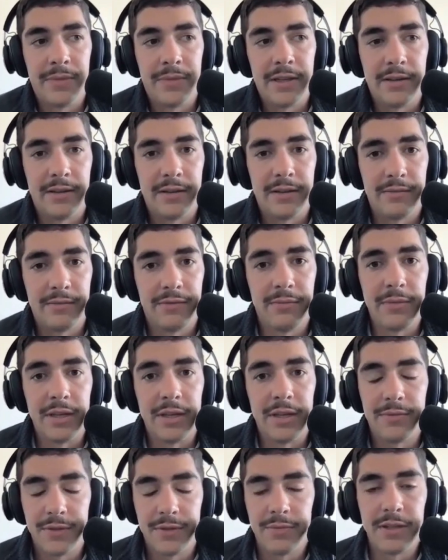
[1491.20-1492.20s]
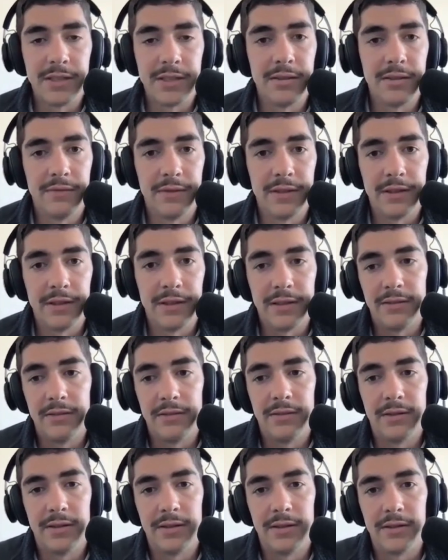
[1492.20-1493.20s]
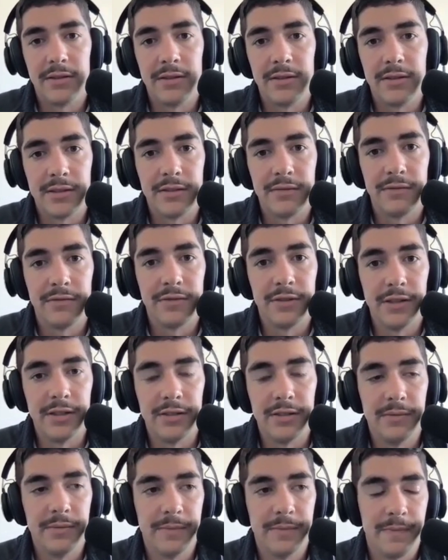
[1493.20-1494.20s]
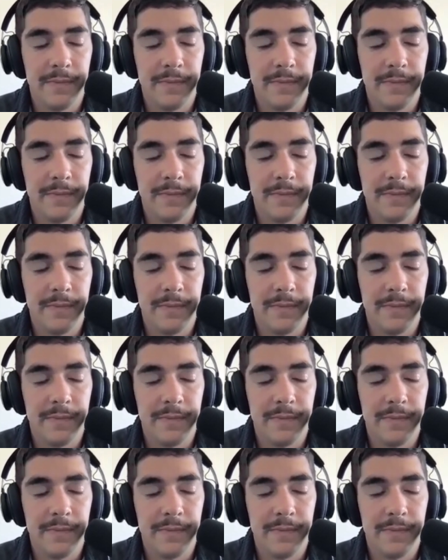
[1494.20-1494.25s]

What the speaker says: from that perspective, and then on the content front,